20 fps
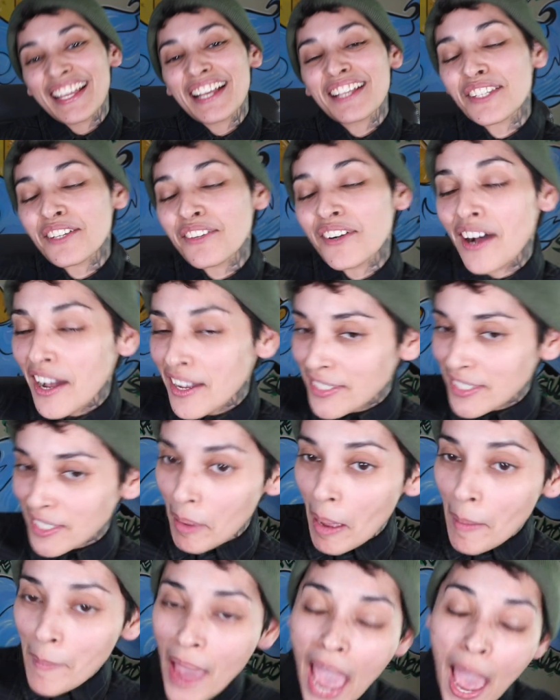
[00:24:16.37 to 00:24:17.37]
That's so
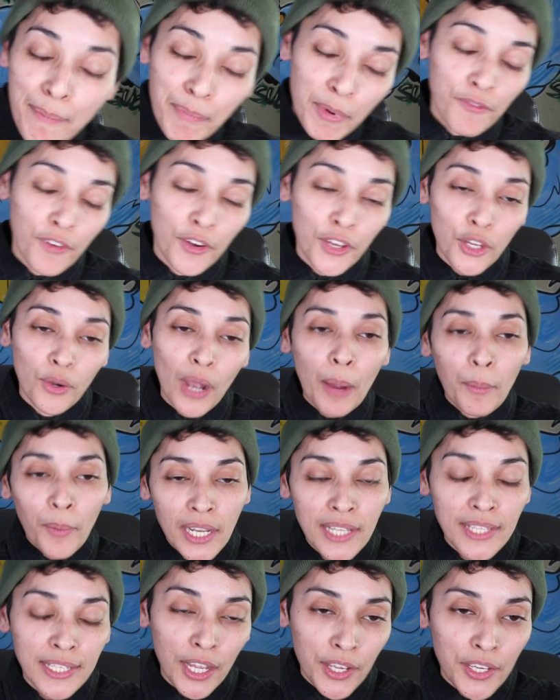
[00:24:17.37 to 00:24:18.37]
awesome. I'm happy for you. I
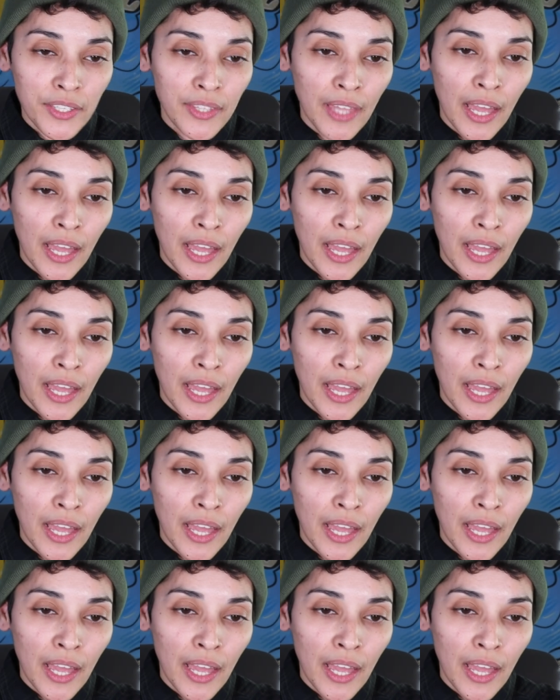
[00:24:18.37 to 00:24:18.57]
want to tell you